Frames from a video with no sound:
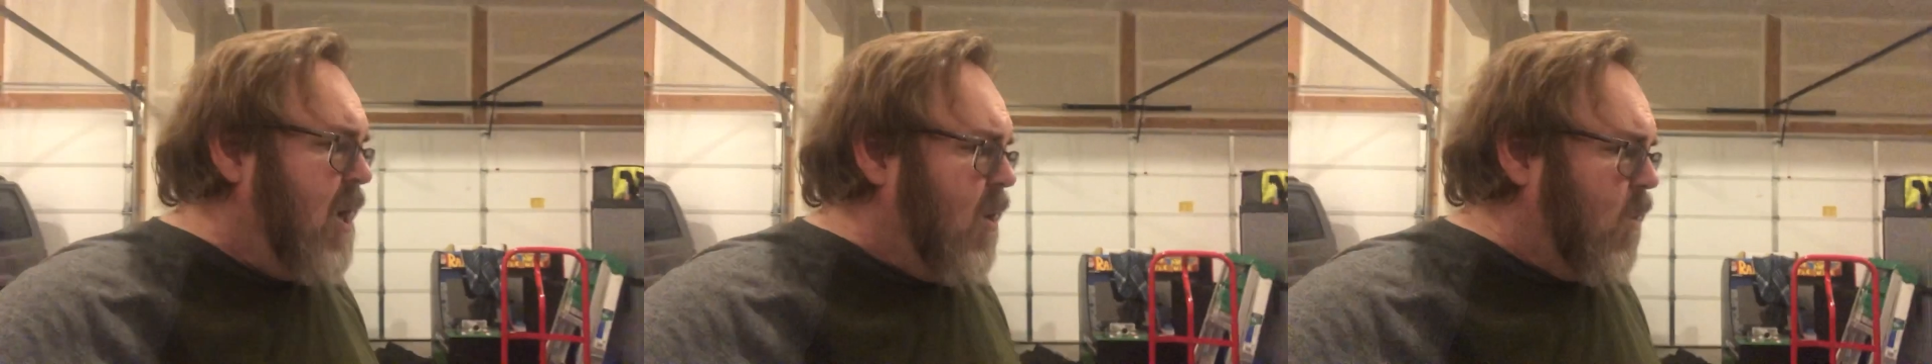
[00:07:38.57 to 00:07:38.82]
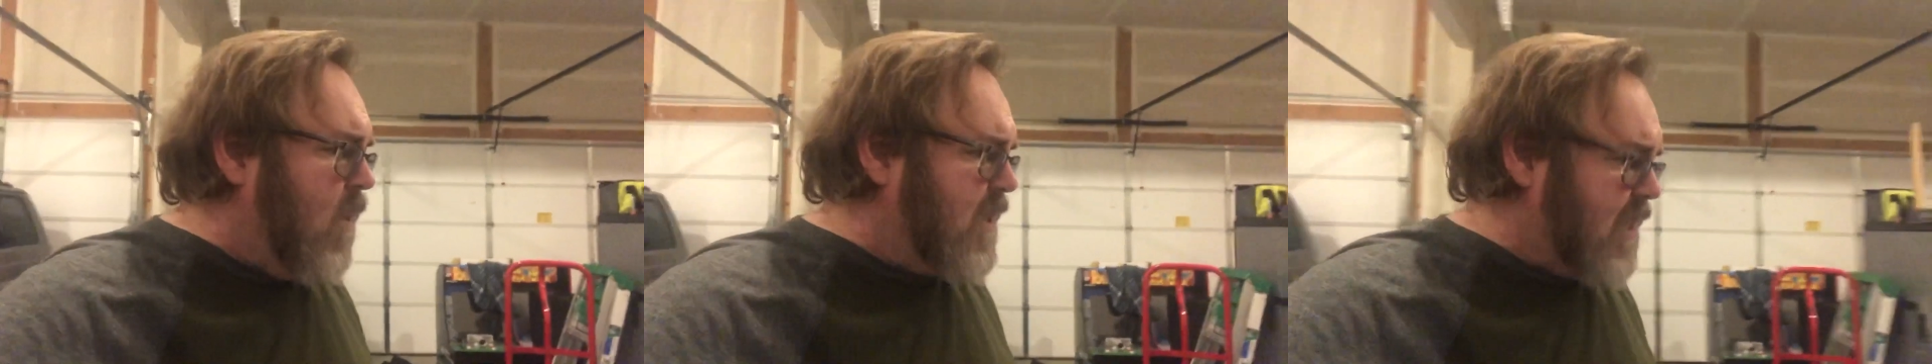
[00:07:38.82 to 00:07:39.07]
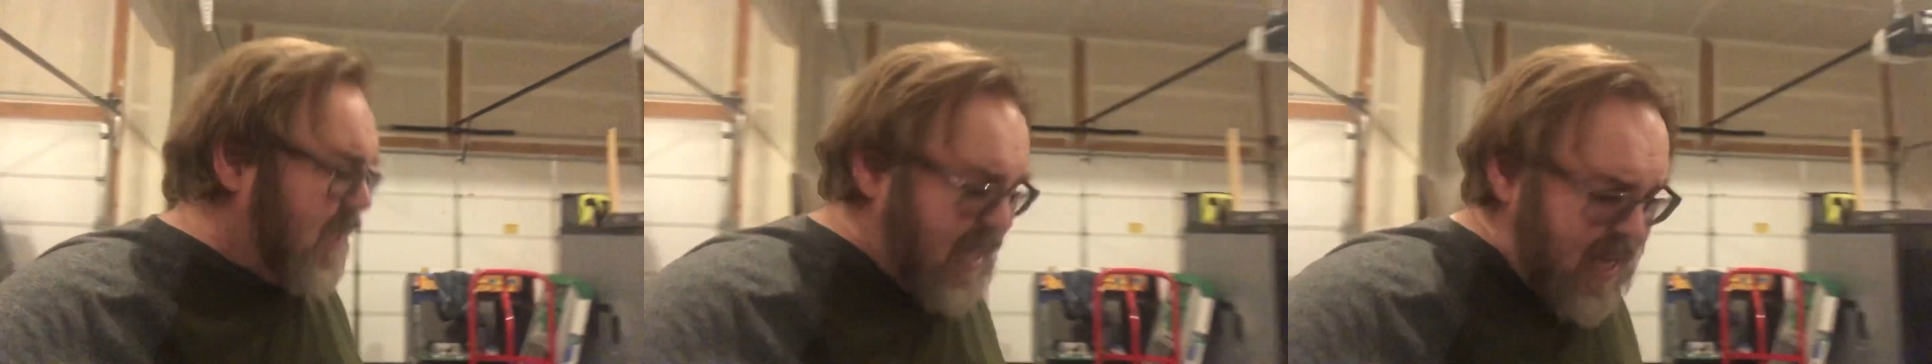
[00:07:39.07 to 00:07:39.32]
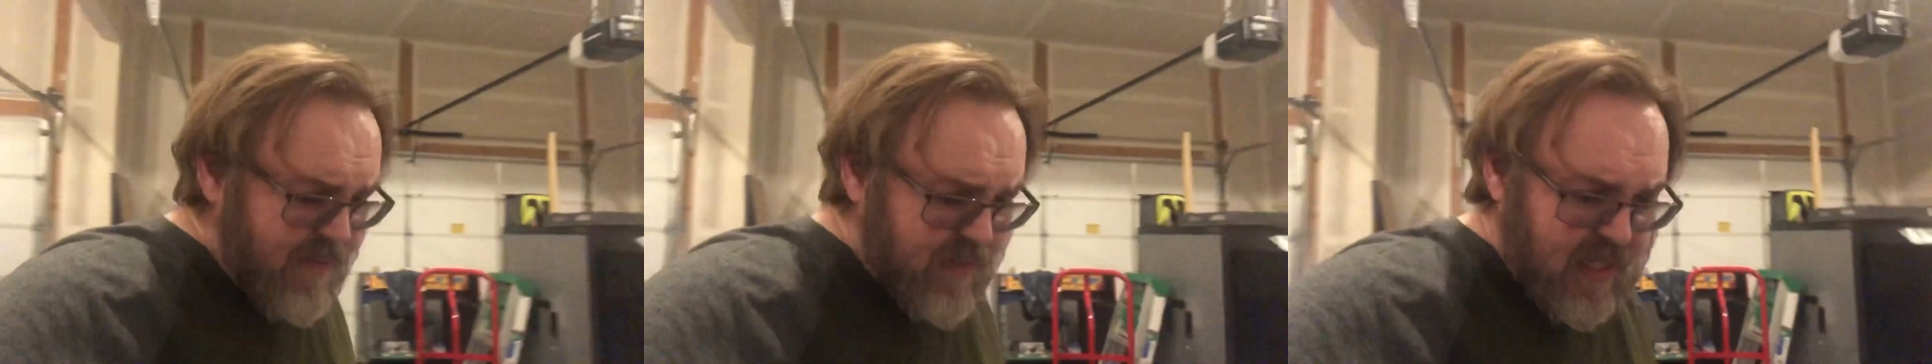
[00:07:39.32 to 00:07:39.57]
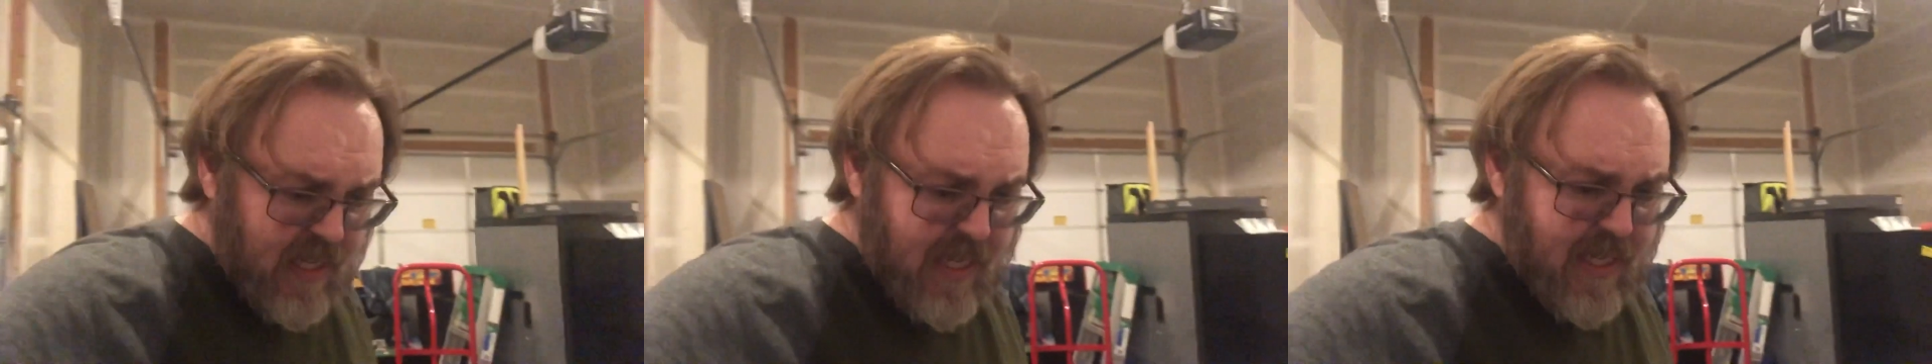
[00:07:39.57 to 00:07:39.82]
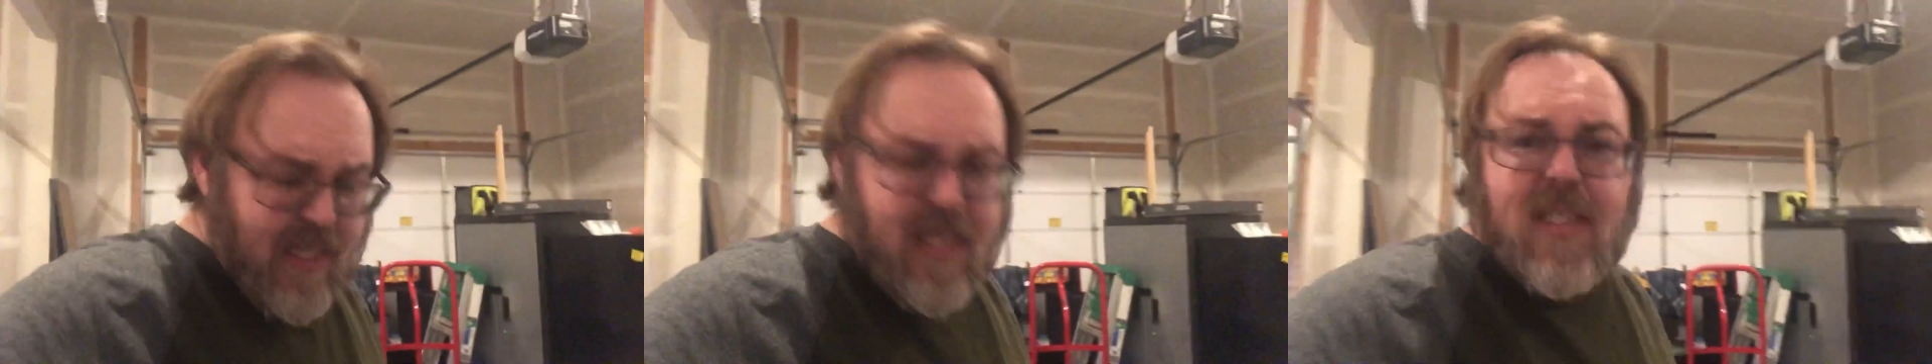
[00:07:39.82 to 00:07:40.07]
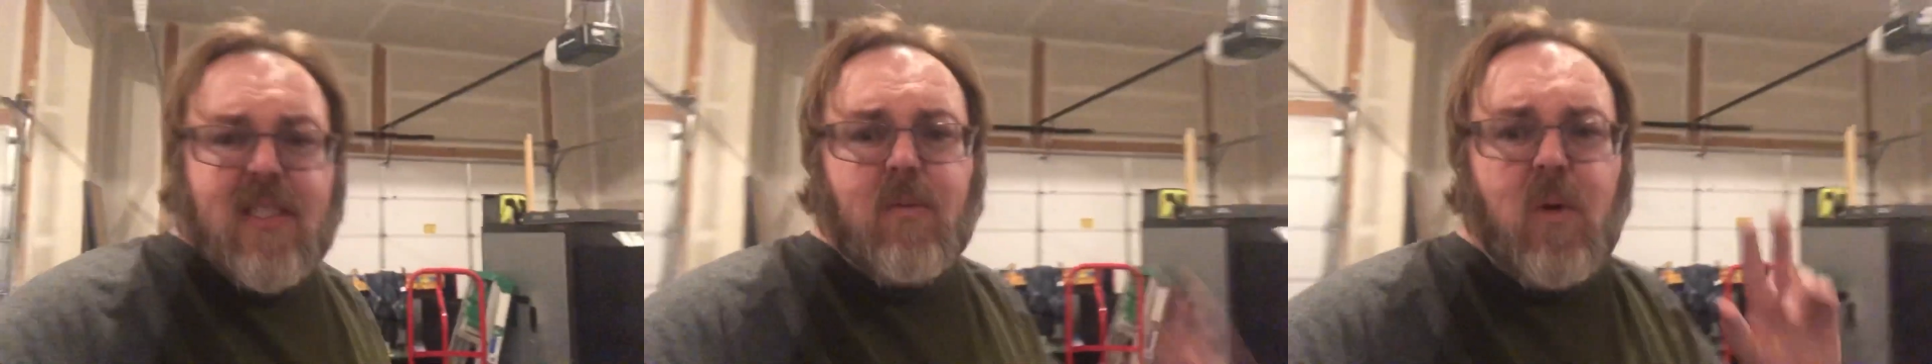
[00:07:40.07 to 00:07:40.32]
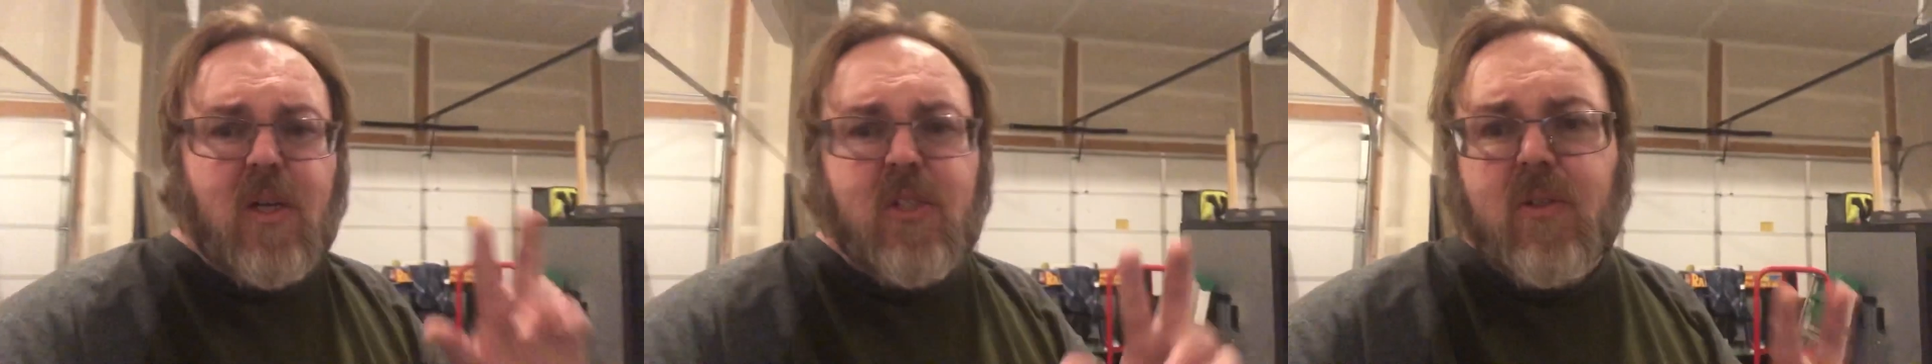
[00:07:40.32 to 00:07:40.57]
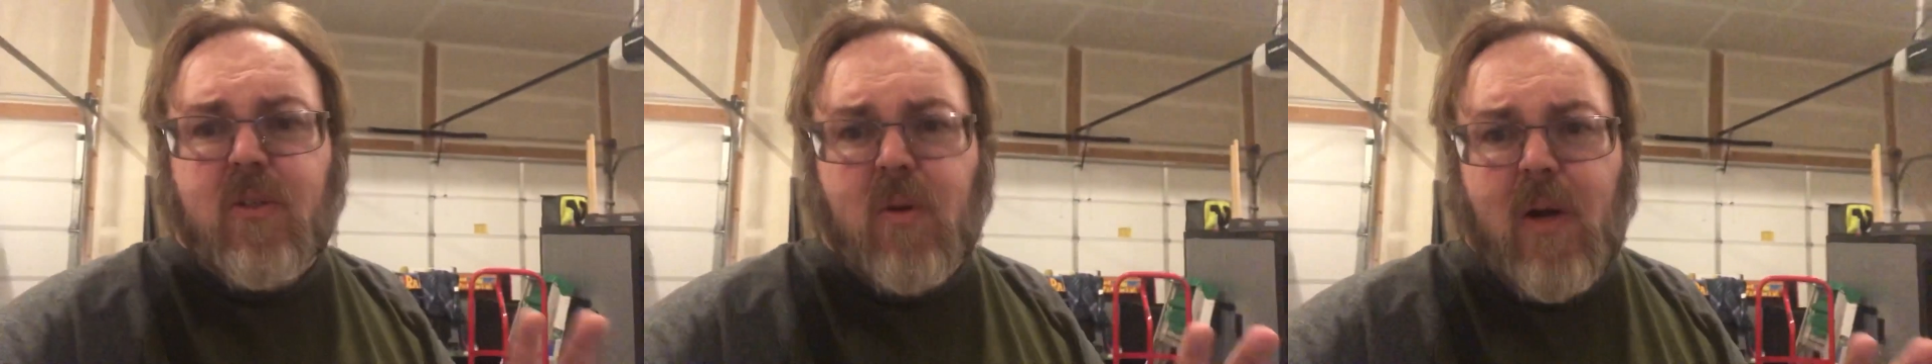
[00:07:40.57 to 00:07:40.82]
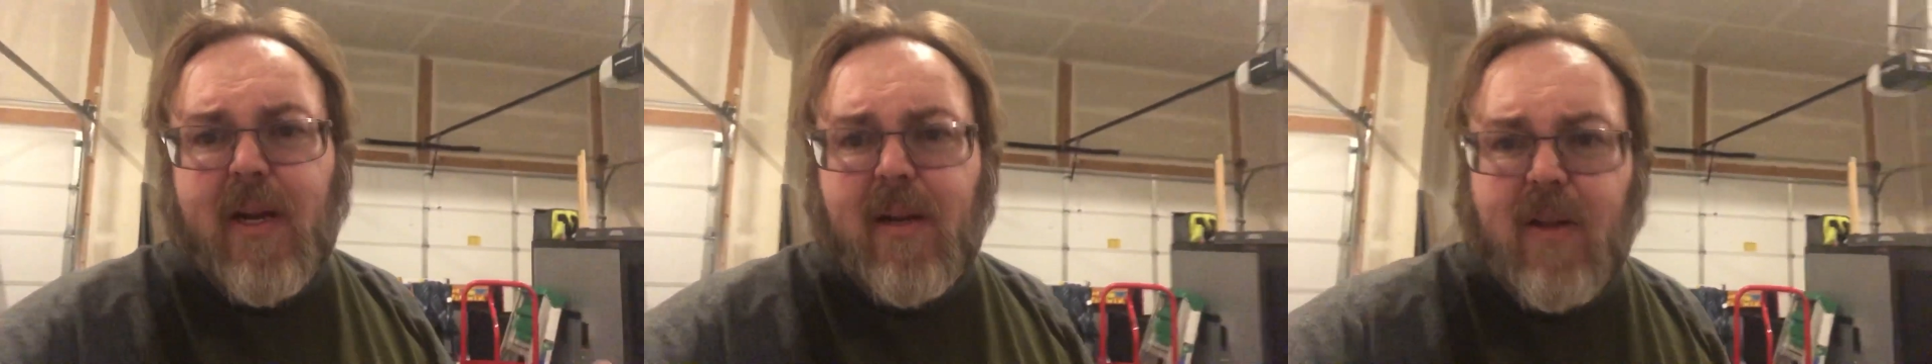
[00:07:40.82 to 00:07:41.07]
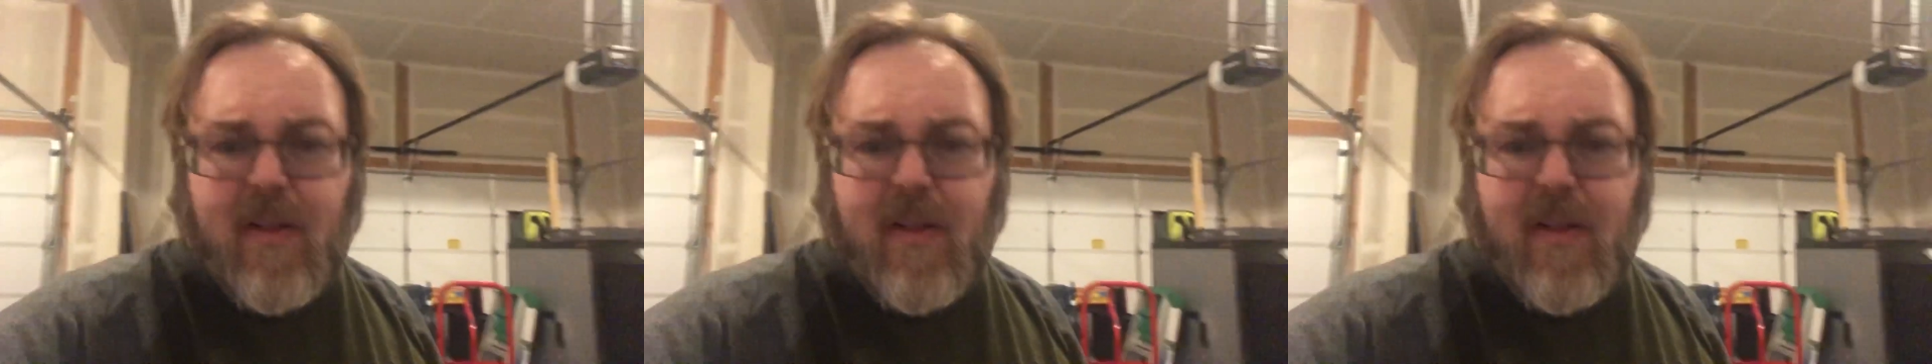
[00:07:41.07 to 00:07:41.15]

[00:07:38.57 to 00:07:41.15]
What's left is the washer and dryer